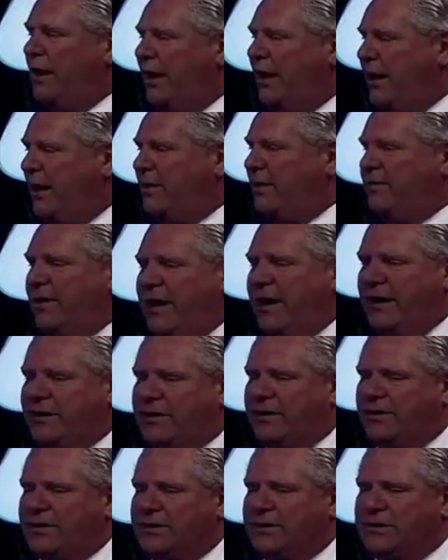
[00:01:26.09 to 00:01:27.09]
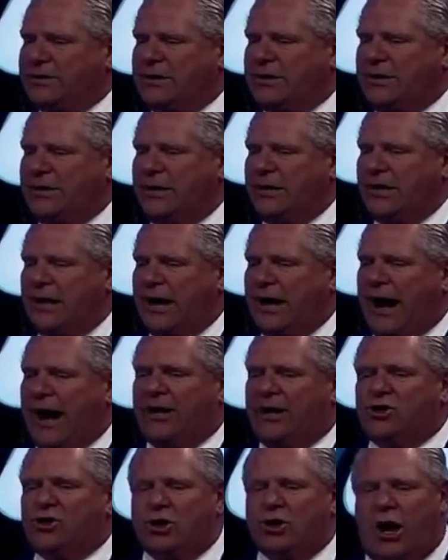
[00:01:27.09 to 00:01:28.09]
innovators
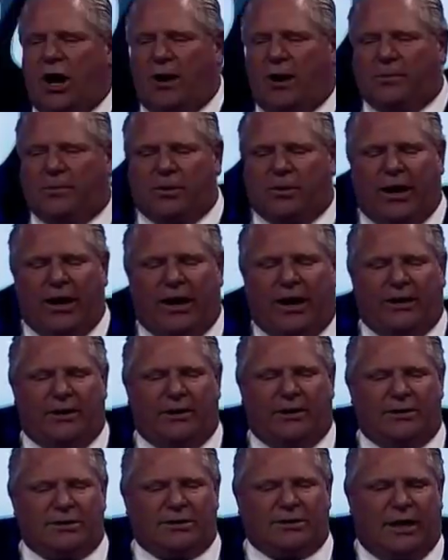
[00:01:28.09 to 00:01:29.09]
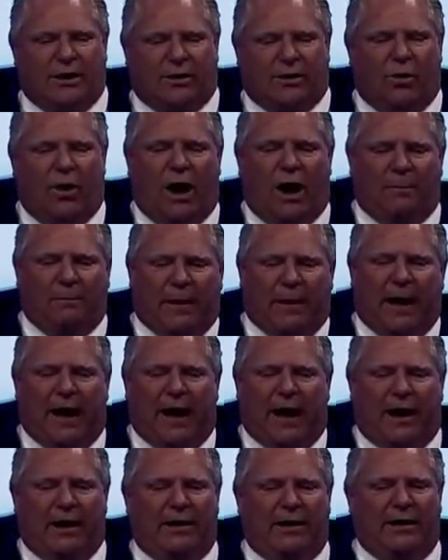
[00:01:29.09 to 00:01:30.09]
and job creators like
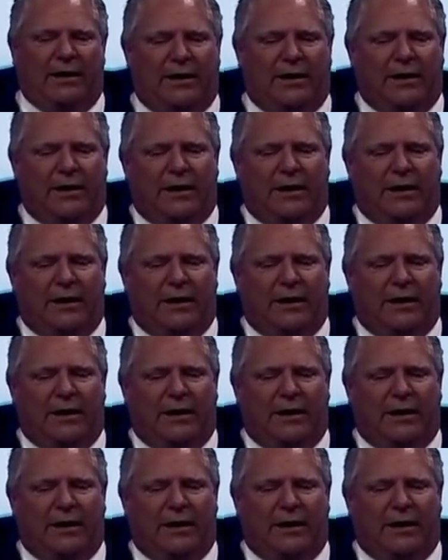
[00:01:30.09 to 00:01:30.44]
Wattpad,